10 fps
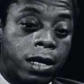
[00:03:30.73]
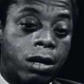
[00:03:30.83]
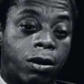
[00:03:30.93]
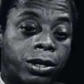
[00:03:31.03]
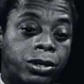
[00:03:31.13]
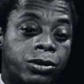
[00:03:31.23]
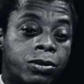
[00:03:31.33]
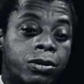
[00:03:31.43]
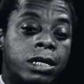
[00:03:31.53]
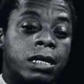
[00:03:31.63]
they're going
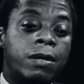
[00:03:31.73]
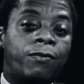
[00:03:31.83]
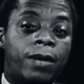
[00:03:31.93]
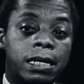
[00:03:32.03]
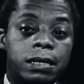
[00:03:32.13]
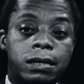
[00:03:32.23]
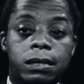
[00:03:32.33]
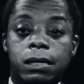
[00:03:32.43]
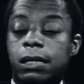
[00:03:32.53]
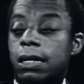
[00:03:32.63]
to
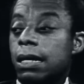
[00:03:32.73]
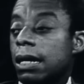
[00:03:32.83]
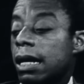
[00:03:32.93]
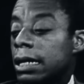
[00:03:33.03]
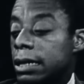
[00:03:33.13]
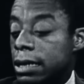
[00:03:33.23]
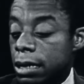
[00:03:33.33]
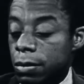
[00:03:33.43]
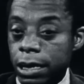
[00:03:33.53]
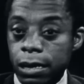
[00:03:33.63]
face and
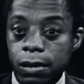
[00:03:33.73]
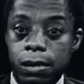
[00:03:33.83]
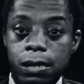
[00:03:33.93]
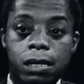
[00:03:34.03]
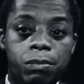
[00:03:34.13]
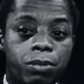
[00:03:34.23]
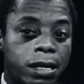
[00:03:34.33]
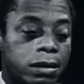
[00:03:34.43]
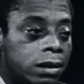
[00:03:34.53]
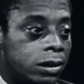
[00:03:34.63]
deal with and
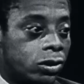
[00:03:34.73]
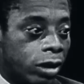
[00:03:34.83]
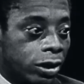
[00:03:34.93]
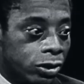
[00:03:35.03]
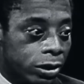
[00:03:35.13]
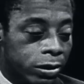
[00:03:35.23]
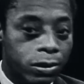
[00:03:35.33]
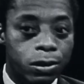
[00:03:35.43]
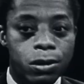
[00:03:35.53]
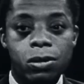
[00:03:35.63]
embrace this stranger
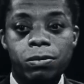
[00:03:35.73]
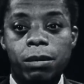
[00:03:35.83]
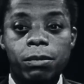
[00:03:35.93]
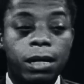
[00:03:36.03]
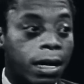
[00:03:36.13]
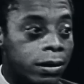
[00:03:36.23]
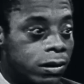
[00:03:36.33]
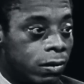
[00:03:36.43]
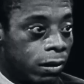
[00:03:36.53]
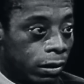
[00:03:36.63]
whom they
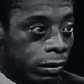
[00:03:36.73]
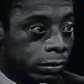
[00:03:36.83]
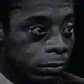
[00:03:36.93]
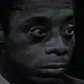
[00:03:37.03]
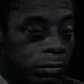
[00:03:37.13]
maligned so long.